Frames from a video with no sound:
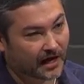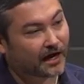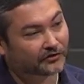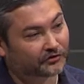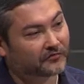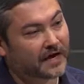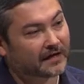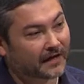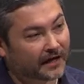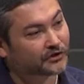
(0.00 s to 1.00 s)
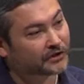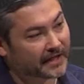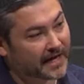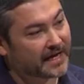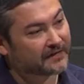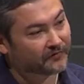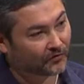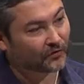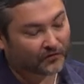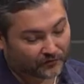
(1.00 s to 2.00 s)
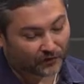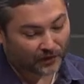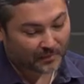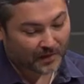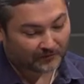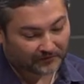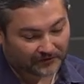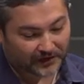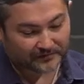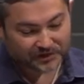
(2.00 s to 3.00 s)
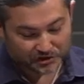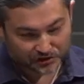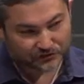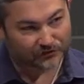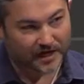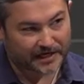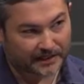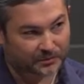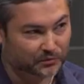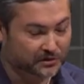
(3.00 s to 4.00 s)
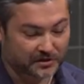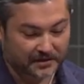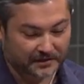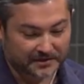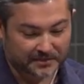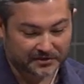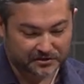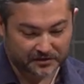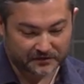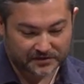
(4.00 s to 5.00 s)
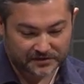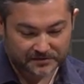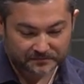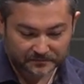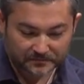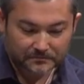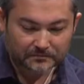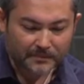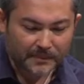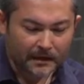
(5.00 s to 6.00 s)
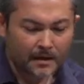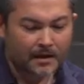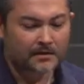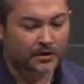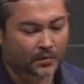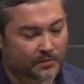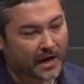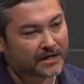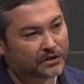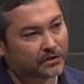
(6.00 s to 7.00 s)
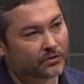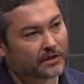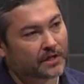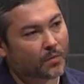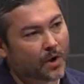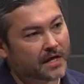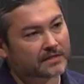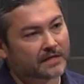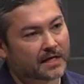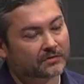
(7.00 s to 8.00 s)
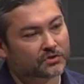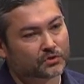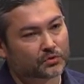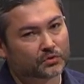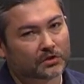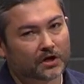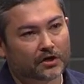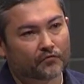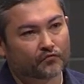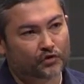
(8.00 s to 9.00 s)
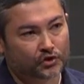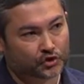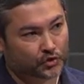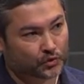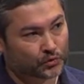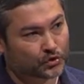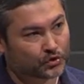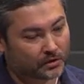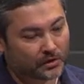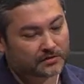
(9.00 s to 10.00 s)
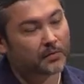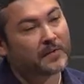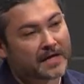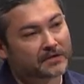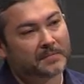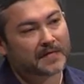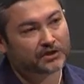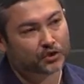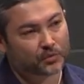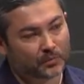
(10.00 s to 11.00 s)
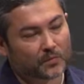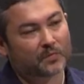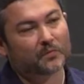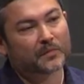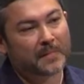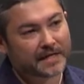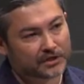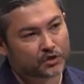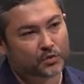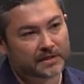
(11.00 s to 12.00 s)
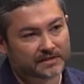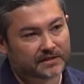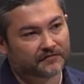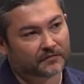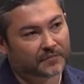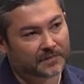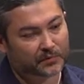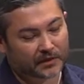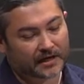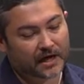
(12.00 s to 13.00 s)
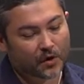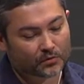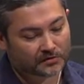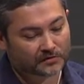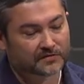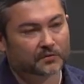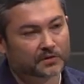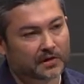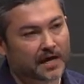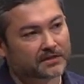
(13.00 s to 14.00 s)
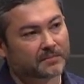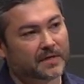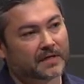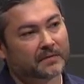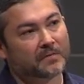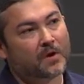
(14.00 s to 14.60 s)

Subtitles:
100K for the month, yeah, just for AWS services. So we're actually looking at ways now to kind of reduce. So we've actually made it we made it too easy for people to get hold of services. So we're actually making